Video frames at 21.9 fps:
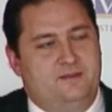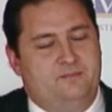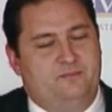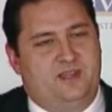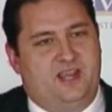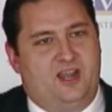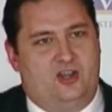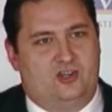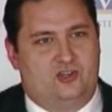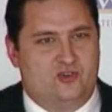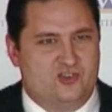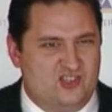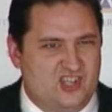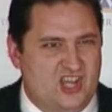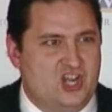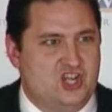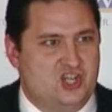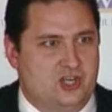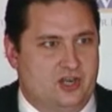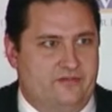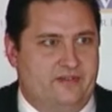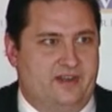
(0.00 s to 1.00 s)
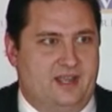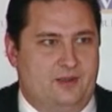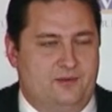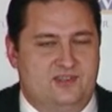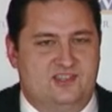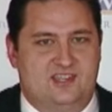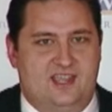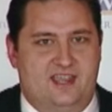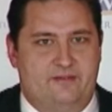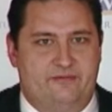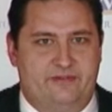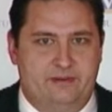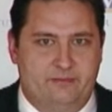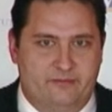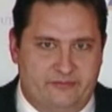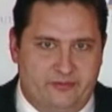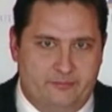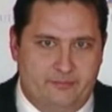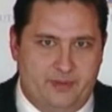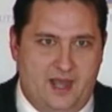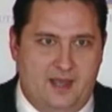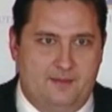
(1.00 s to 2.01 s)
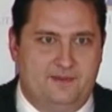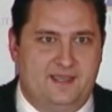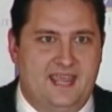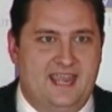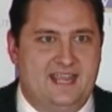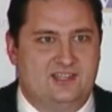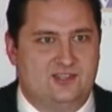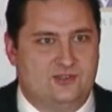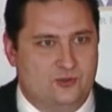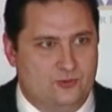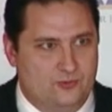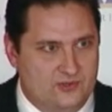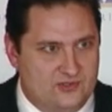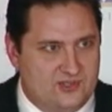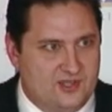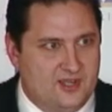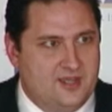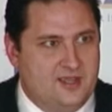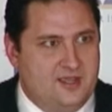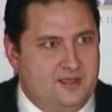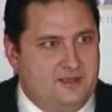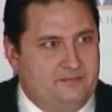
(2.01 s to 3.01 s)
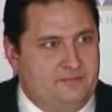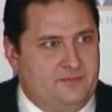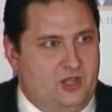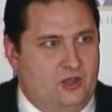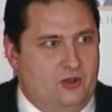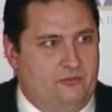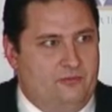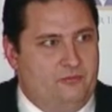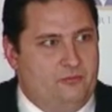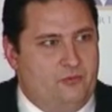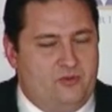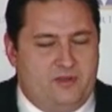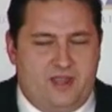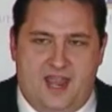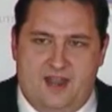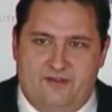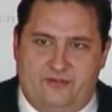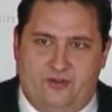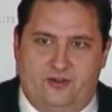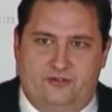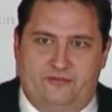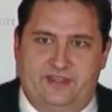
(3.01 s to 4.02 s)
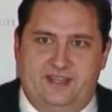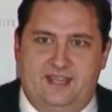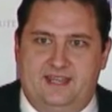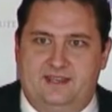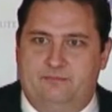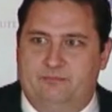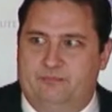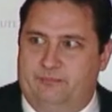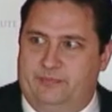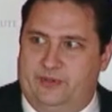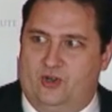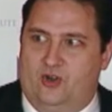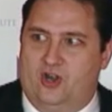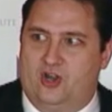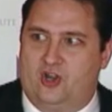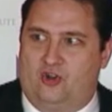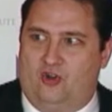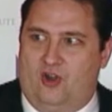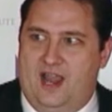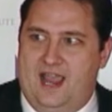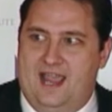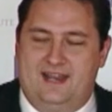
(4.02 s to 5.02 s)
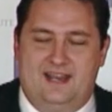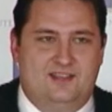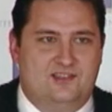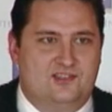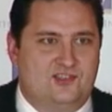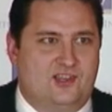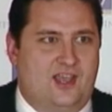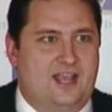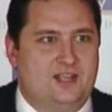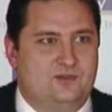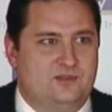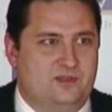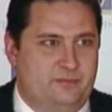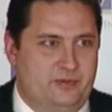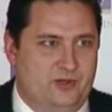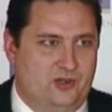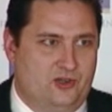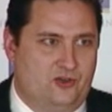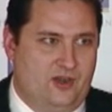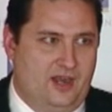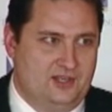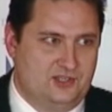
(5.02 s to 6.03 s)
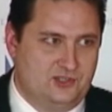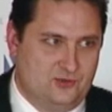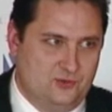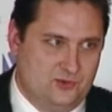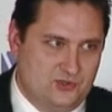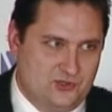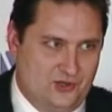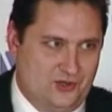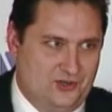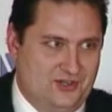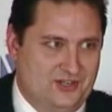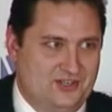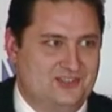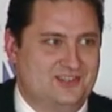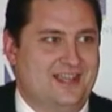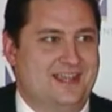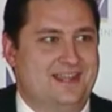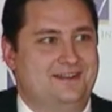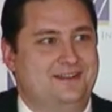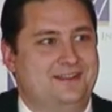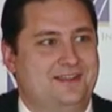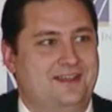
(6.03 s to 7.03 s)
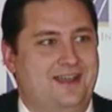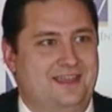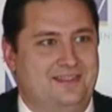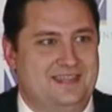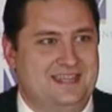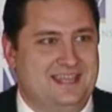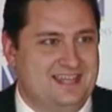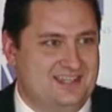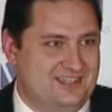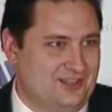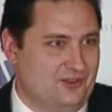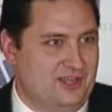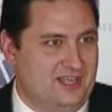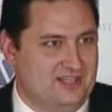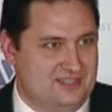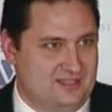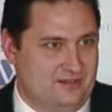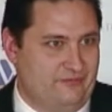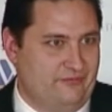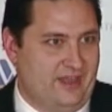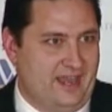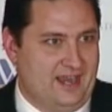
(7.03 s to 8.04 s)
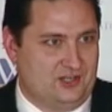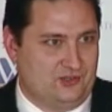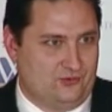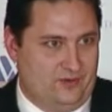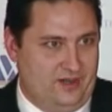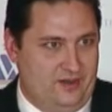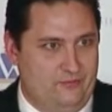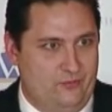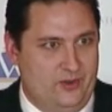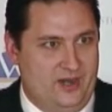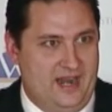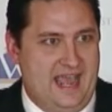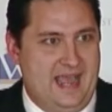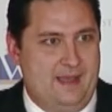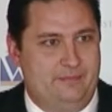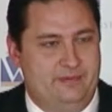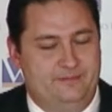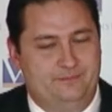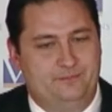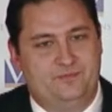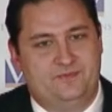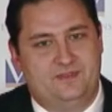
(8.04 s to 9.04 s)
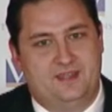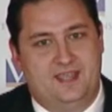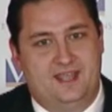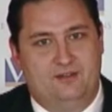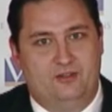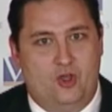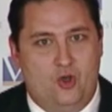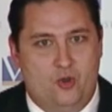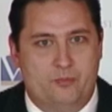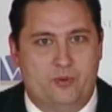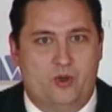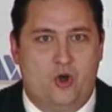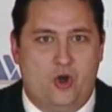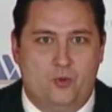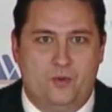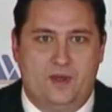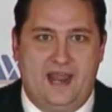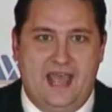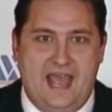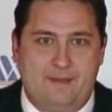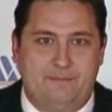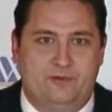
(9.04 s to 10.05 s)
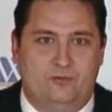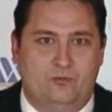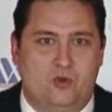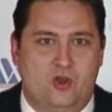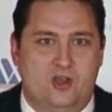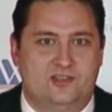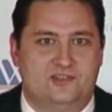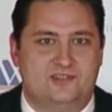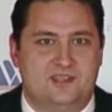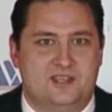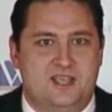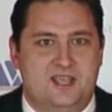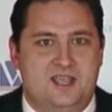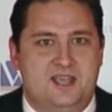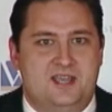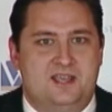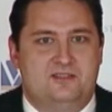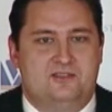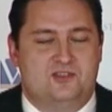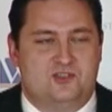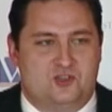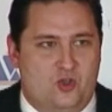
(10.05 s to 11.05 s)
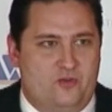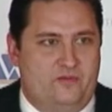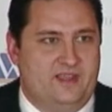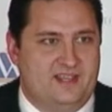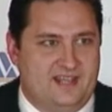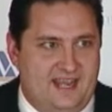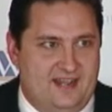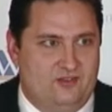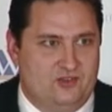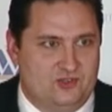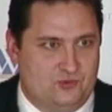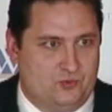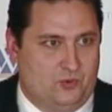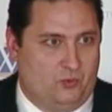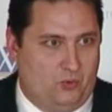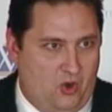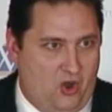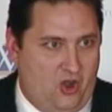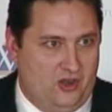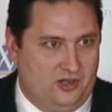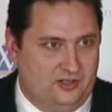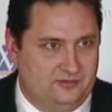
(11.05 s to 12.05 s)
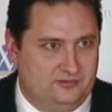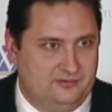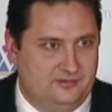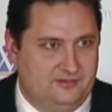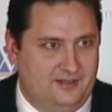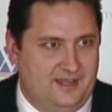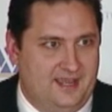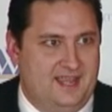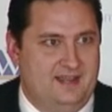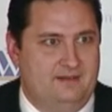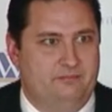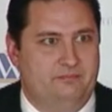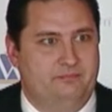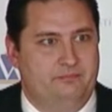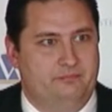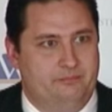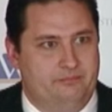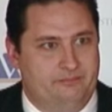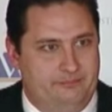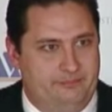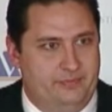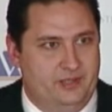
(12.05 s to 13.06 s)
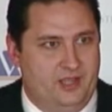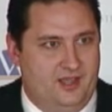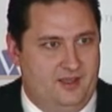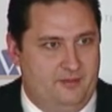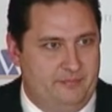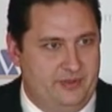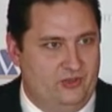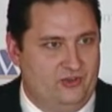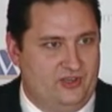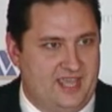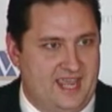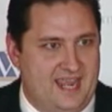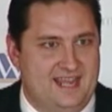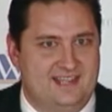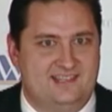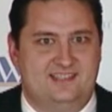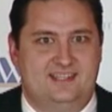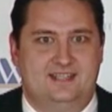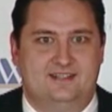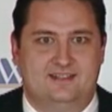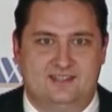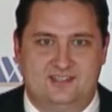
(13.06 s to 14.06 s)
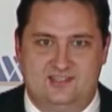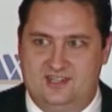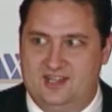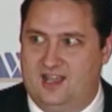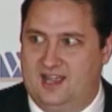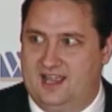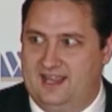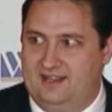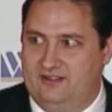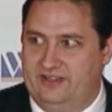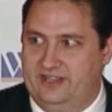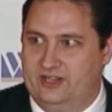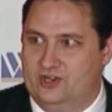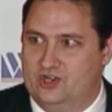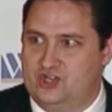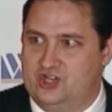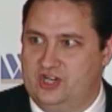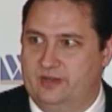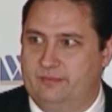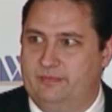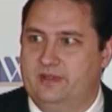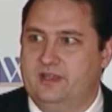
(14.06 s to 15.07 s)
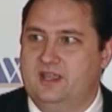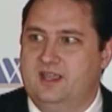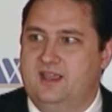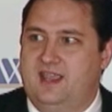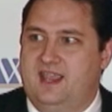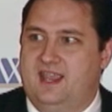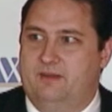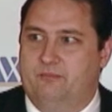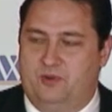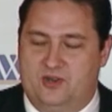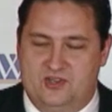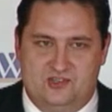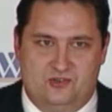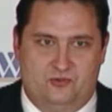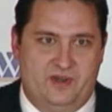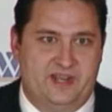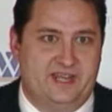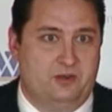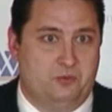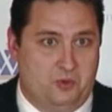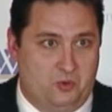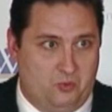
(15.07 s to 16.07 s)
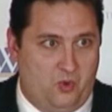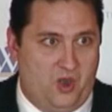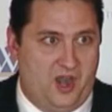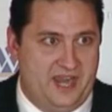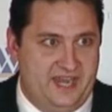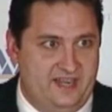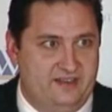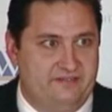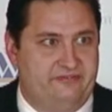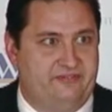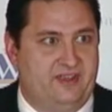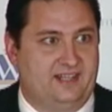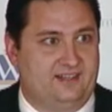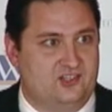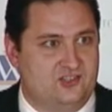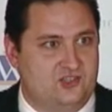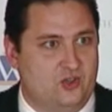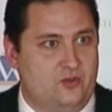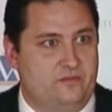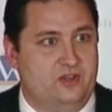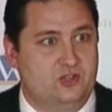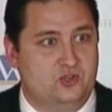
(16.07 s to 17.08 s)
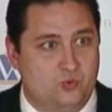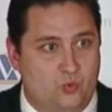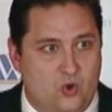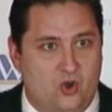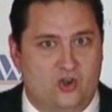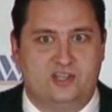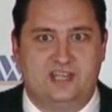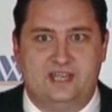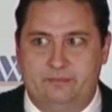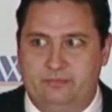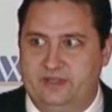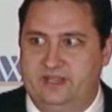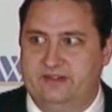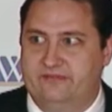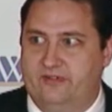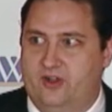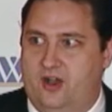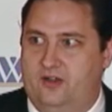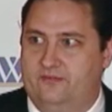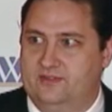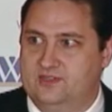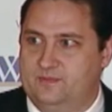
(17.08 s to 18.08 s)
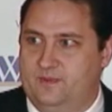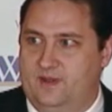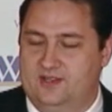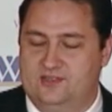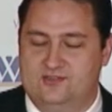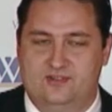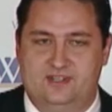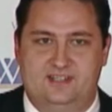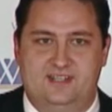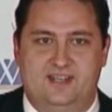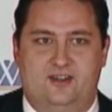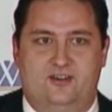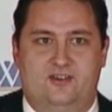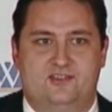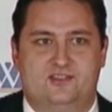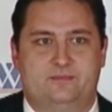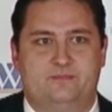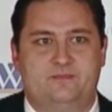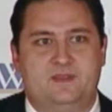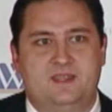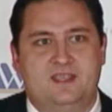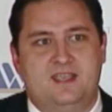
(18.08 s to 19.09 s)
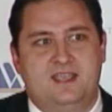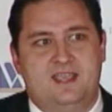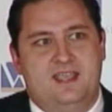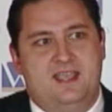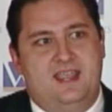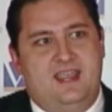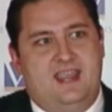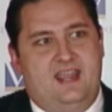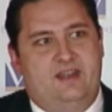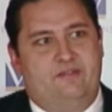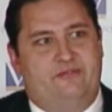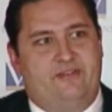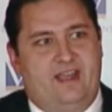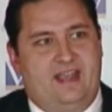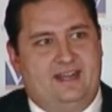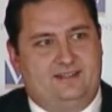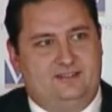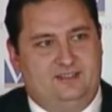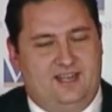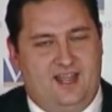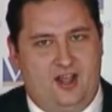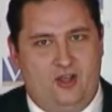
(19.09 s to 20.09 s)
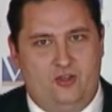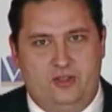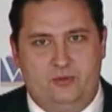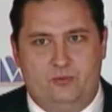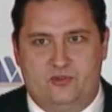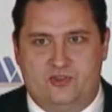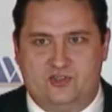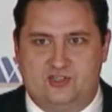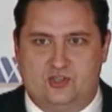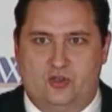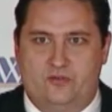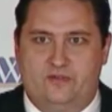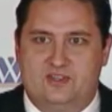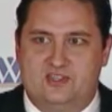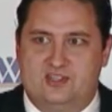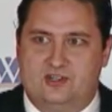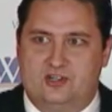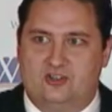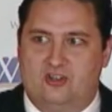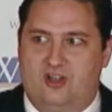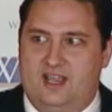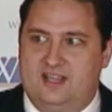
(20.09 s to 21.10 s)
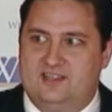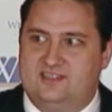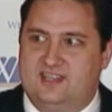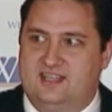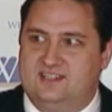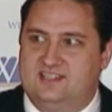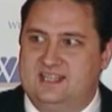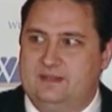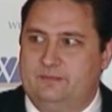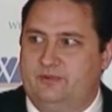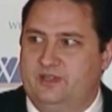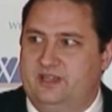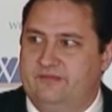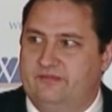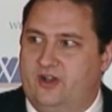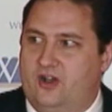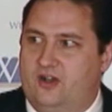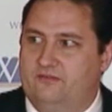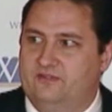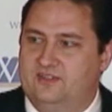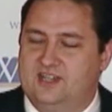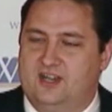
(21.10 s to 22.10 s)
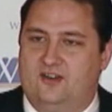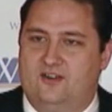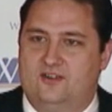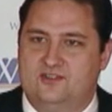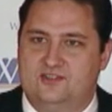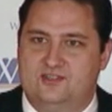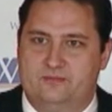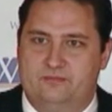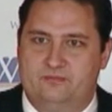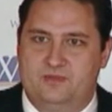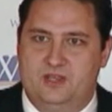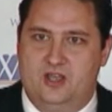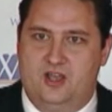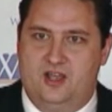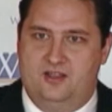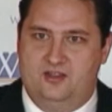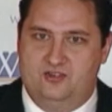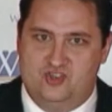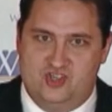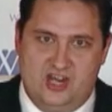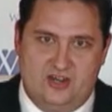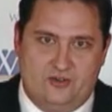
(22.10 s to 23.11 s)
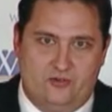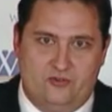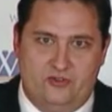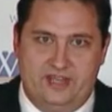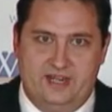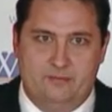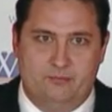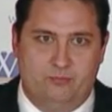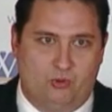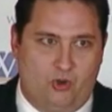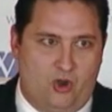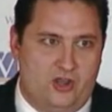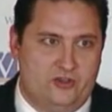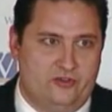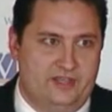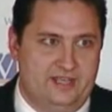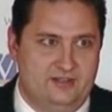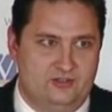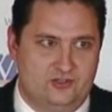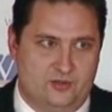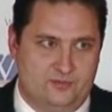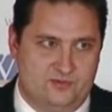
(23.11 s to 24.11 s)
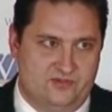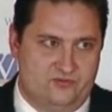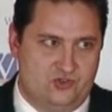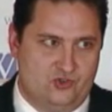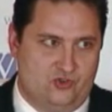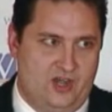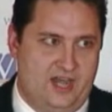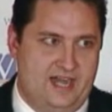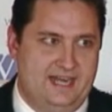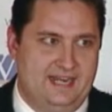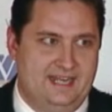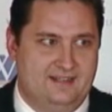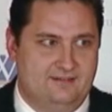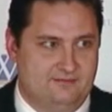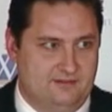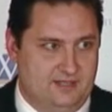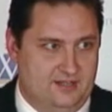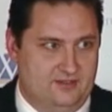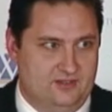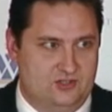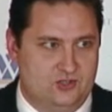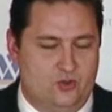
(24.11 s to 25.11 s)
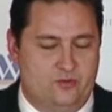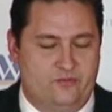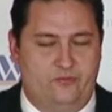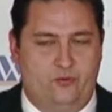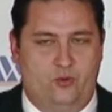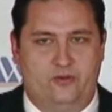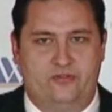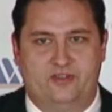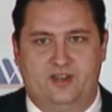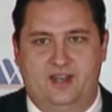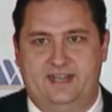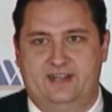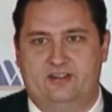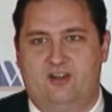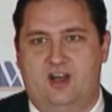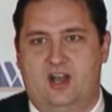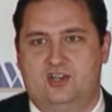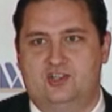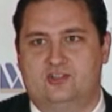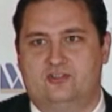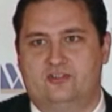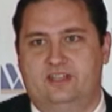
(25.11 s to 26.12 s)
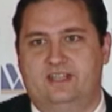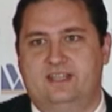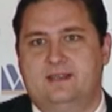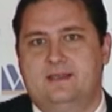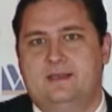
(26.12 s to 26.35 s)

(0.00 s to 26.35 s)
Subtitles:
characterization of it, I would say, even from Bob Gates, who's, you know, ever the bureaucrat and sides with the bureaucrats to a certain extent. I think he still gets the facts right of what happened. And lo and behold, what happened was the Soviet analysts were wrong, and Bill Casey and the CIA leadership and President Reagan were right. In fact, the Soviets were deeply involved in sponsoring terrorism. In fact, not only were the Soviets and their client states deeply involved in terrorism generally and broadly in terms of training and so forth and ideologically,